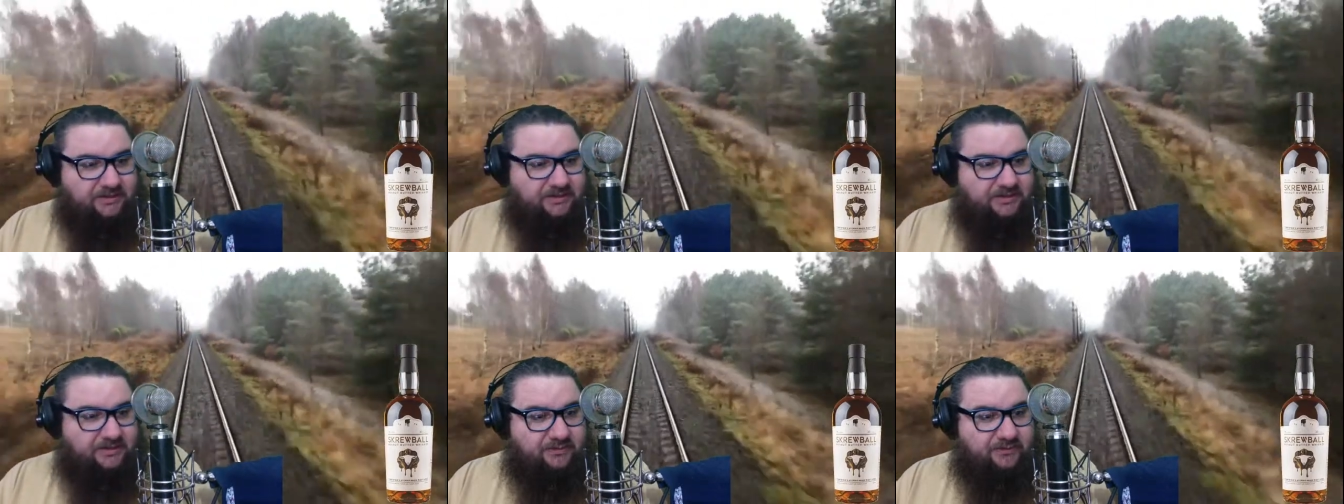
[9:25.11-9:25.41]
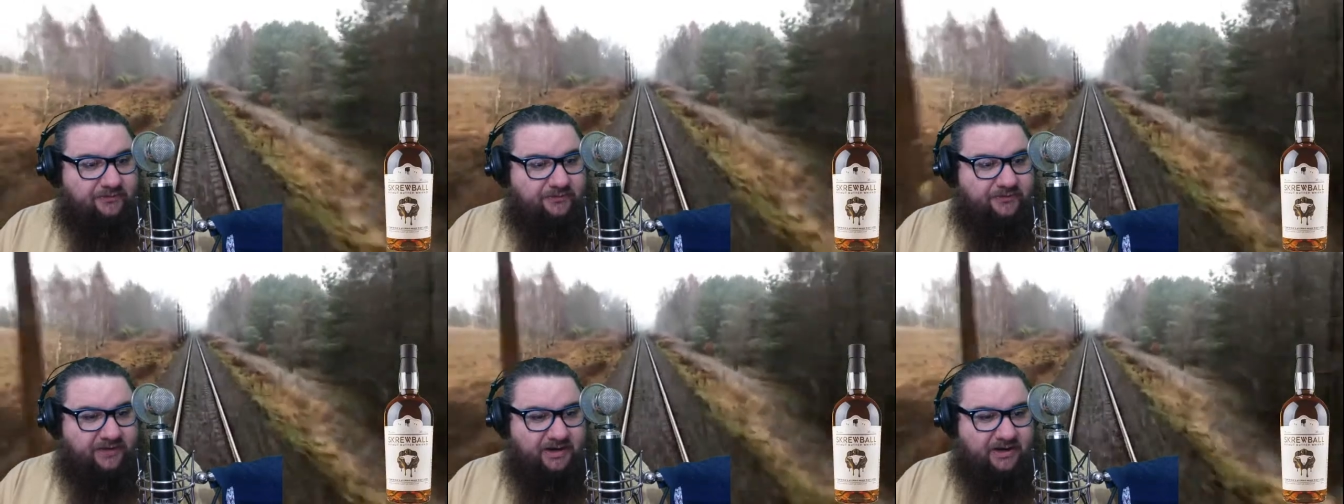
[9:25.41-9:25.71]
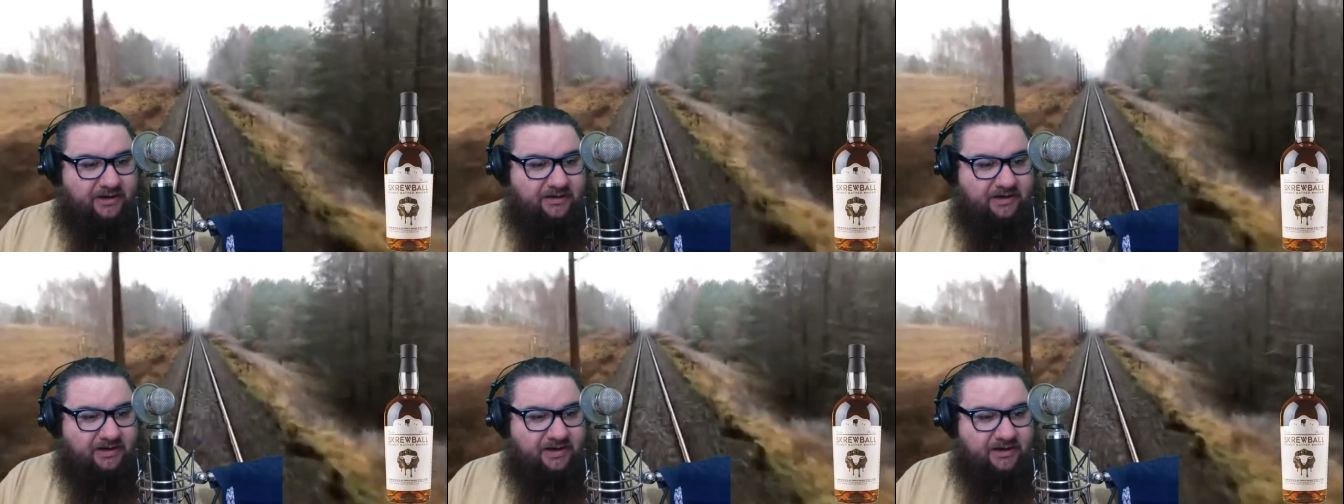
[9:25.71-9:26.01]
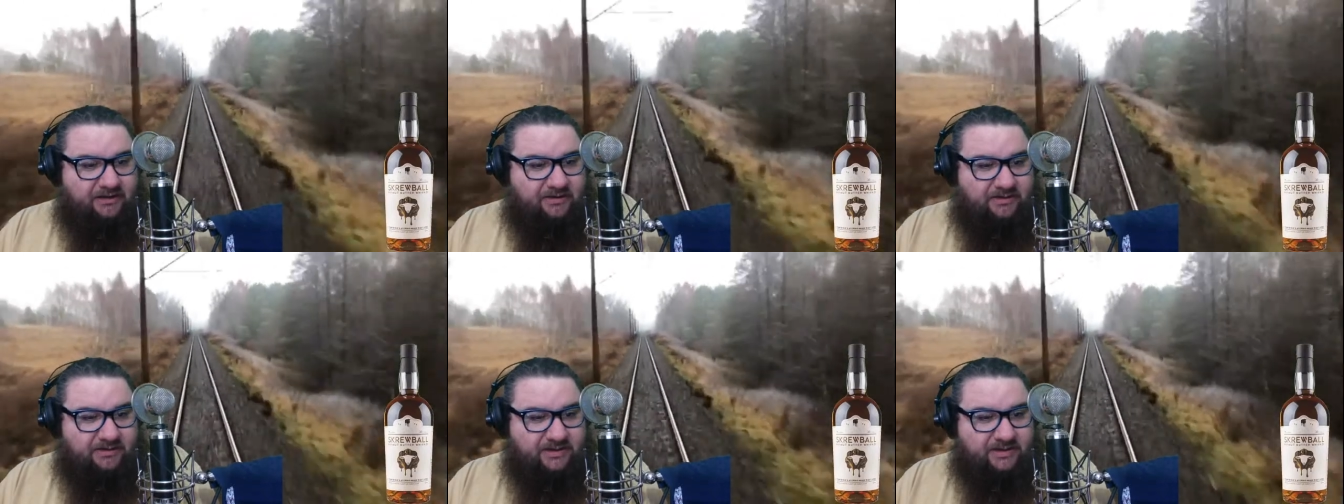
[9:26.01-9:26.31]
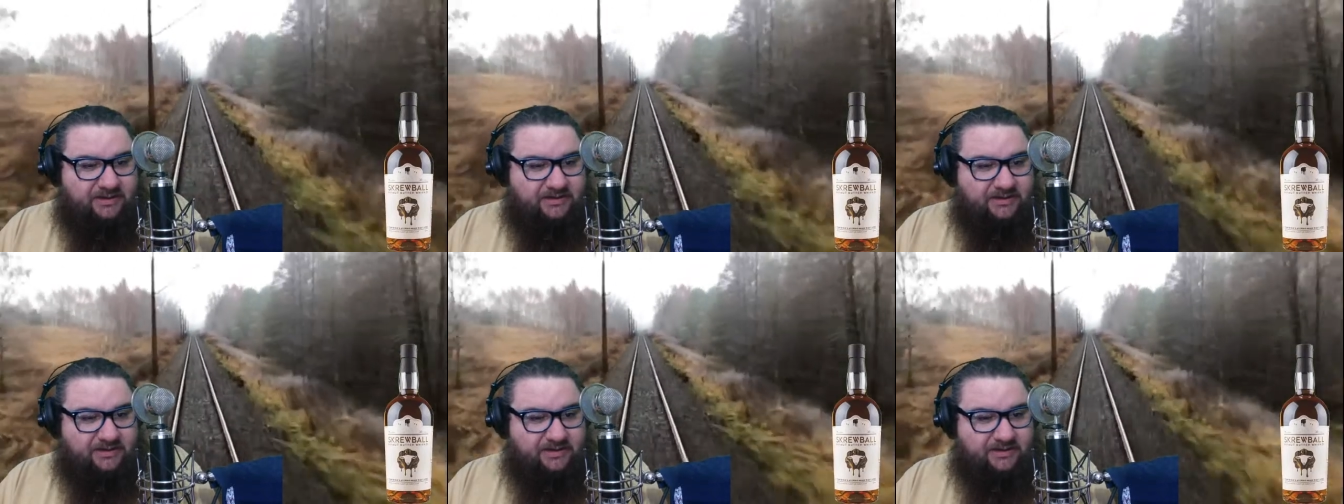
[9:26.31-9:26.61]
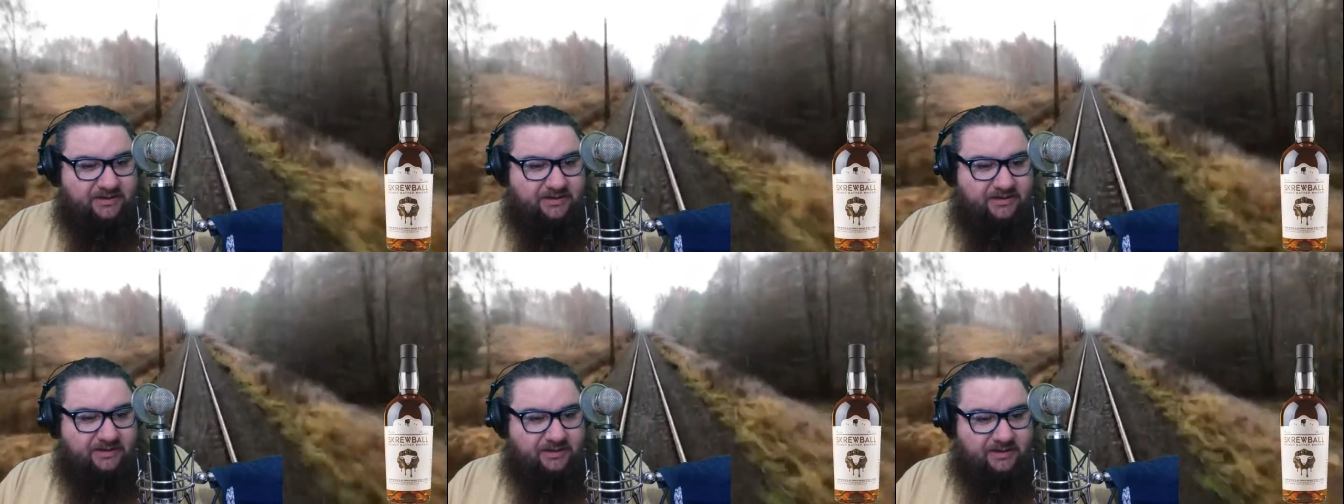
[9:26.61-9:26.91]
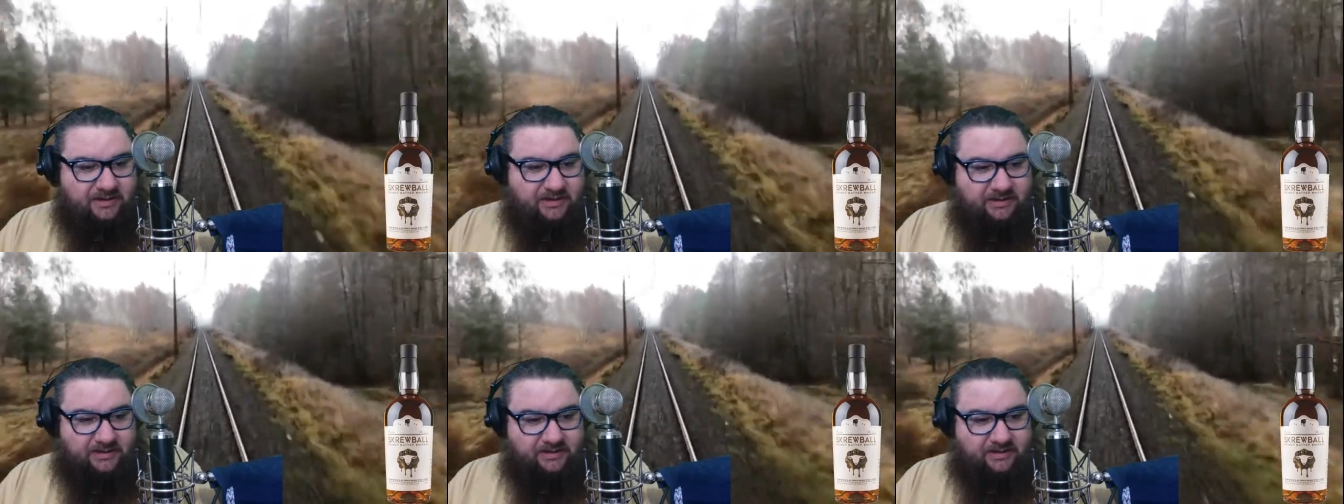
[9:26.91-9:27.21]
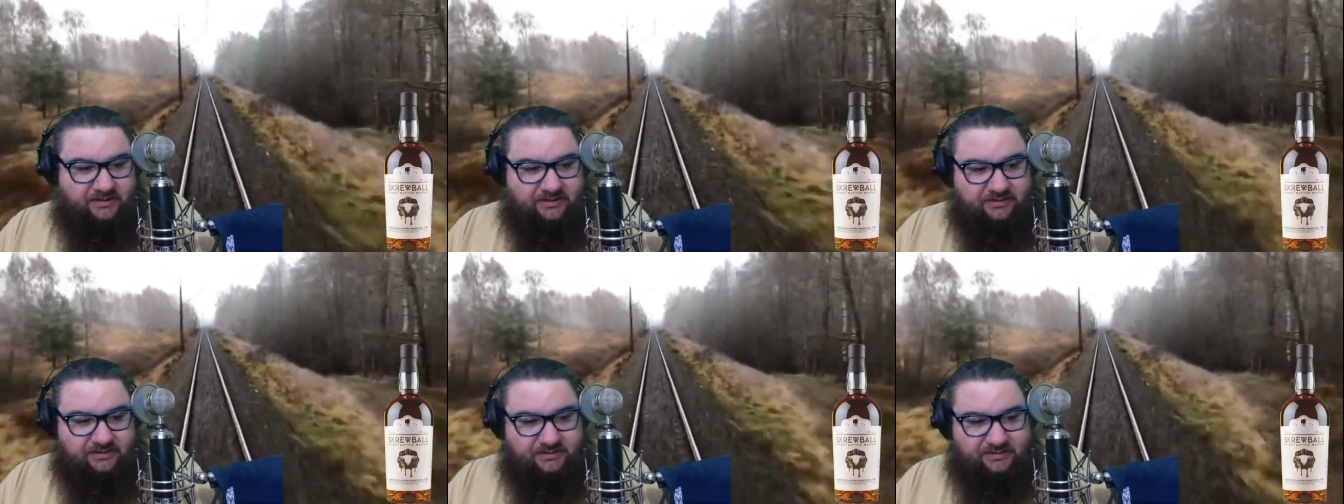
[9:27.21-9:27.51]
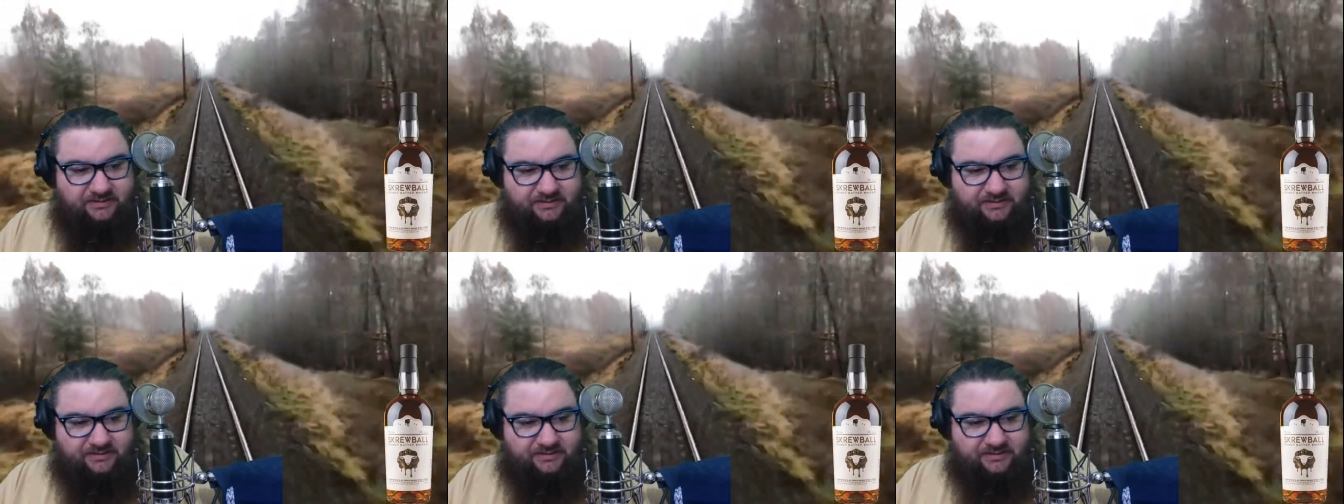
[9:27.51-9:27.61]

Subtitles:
some very interesting things to